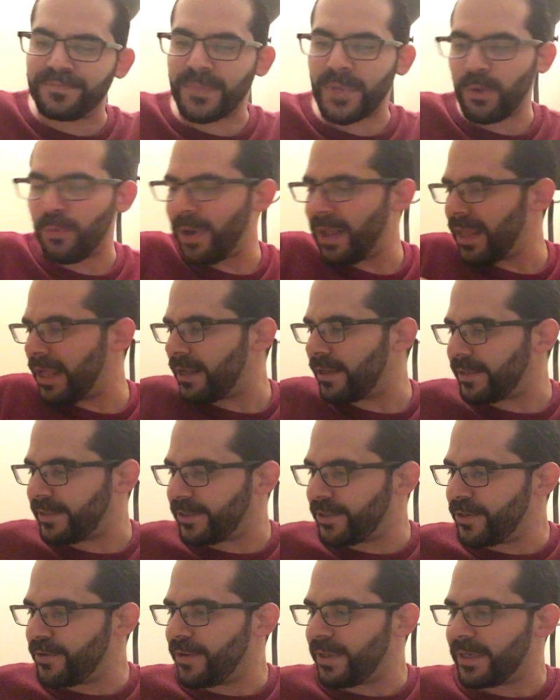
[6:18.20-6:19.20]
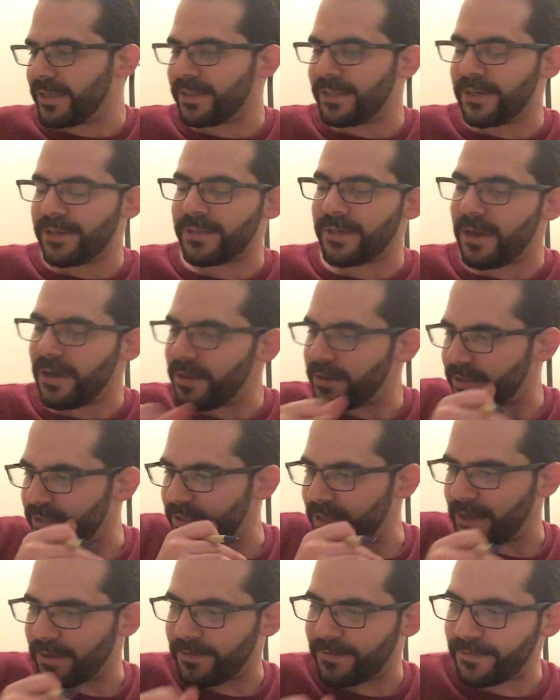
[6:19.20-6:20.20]
While I do this, there's other
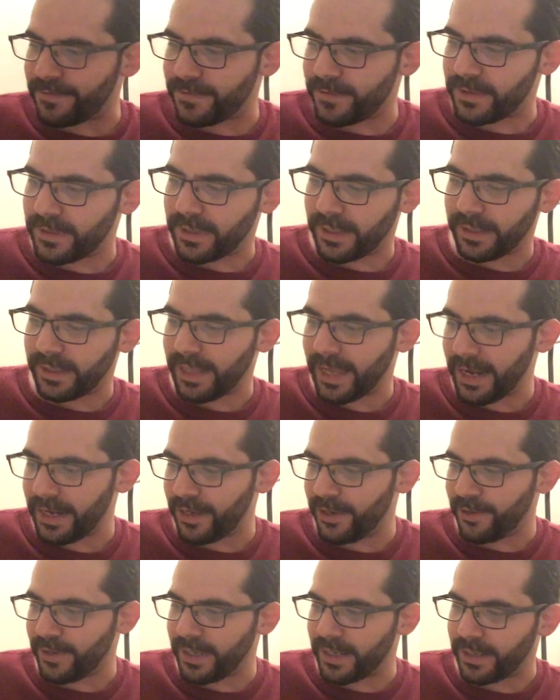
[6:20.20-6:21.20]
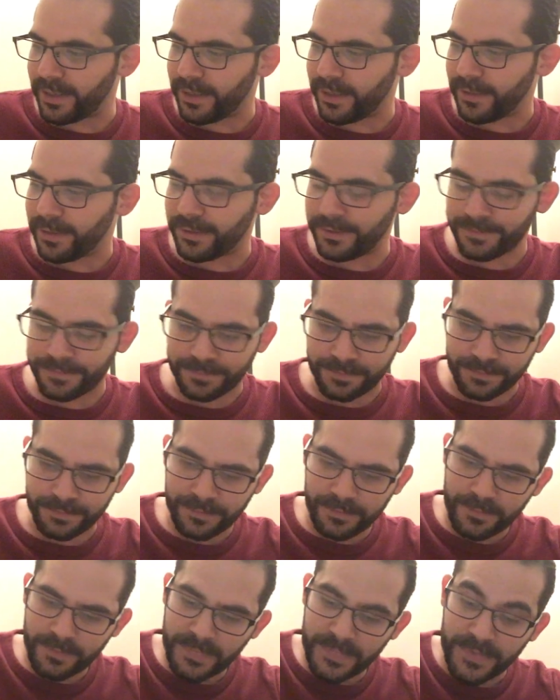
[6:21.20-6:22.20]
stuff that you can
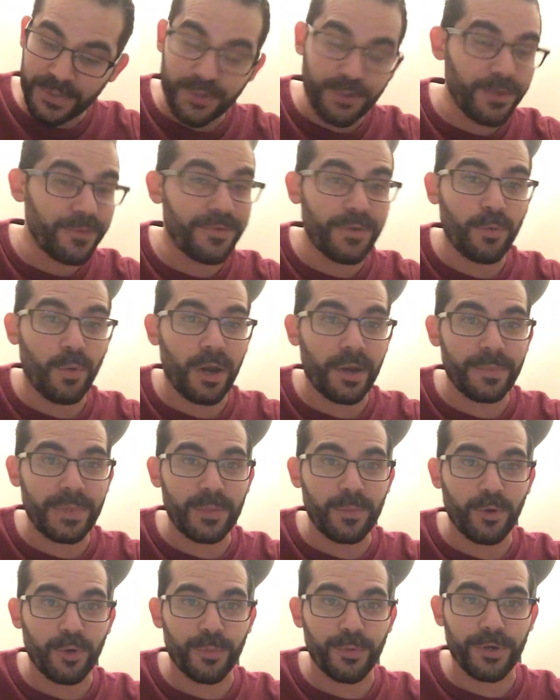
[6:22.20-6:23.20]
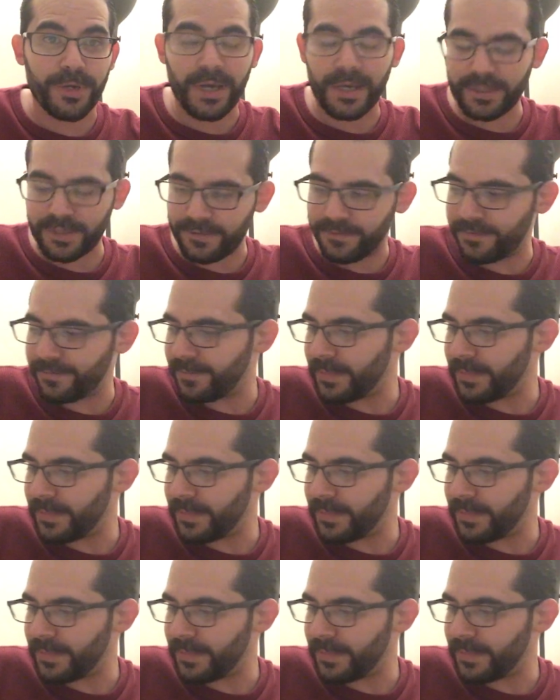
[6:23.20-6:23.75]
do if you want to be more productive.